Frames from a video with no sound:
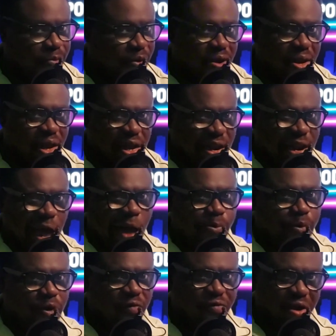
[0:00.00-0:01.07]
But it didn't
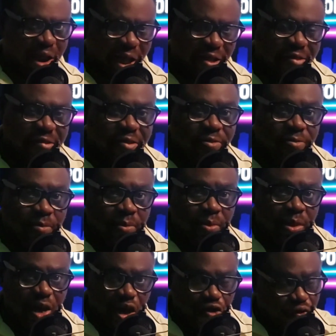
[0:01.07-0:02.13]
happen overnight.
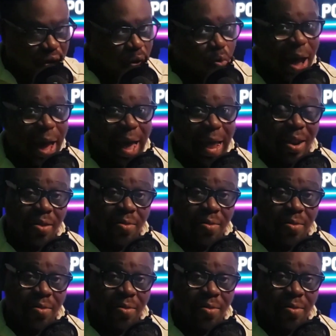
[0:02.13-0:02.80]
It took a while.